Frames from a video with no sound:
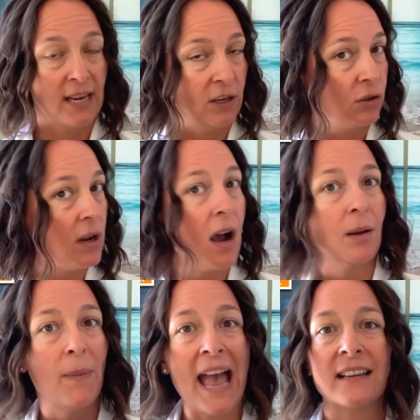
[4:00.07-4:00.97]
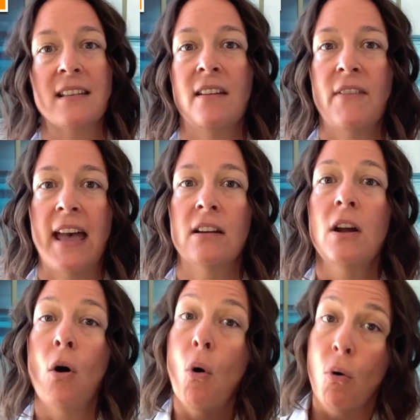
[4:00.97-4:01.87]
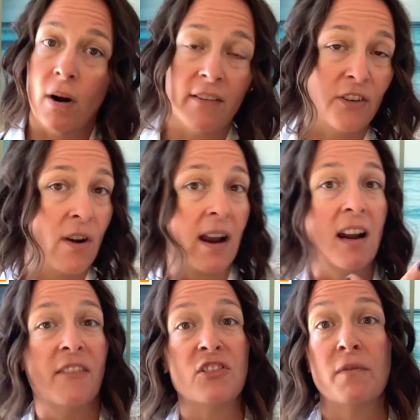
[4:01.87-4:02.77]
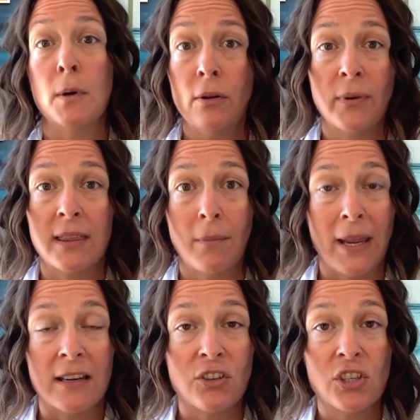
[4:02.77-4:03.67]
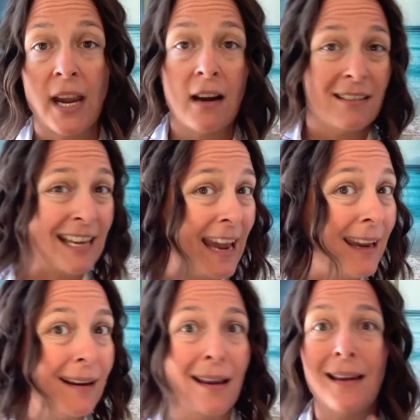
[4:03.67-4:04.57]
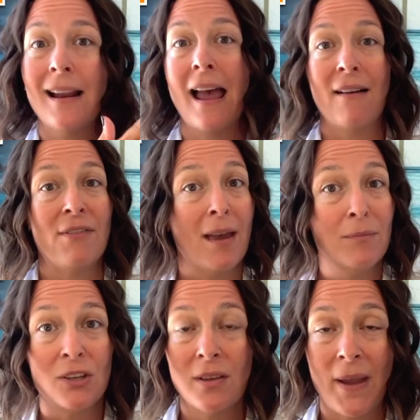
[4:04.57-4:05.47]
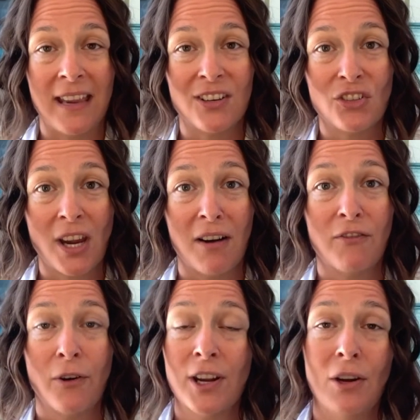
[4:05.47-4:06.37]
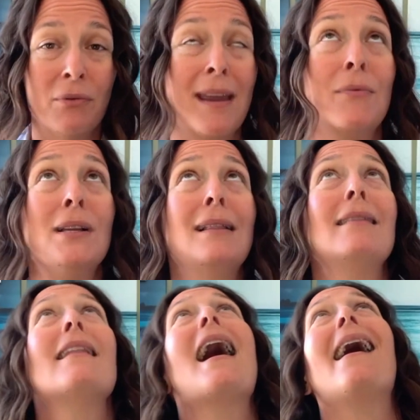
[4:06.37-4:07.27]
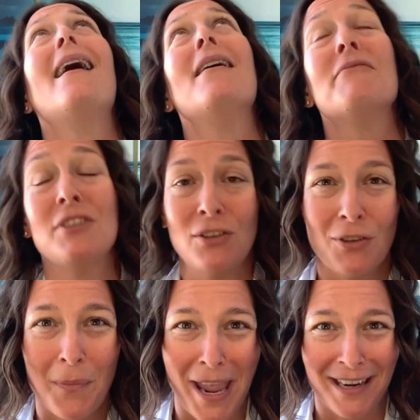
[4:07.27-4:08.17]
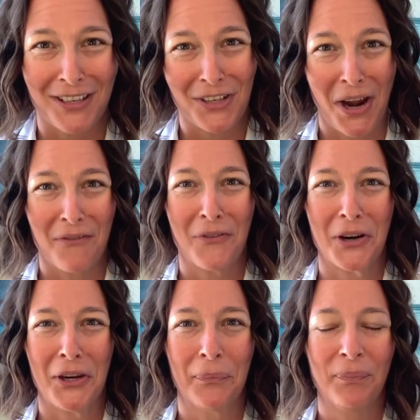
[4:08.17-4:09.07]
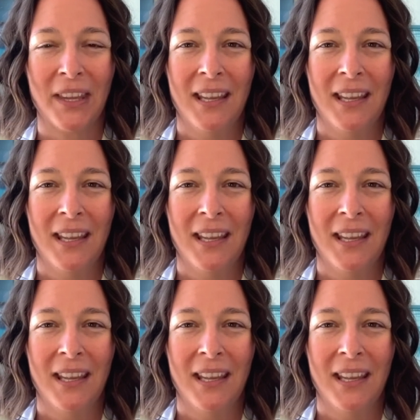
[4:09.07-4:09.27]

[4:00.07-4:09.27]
take your dog back to the vet. Or if you're not comfortable with the bandage care, take it in and have them do the bandage care for you. They would love to do the bandage care for you.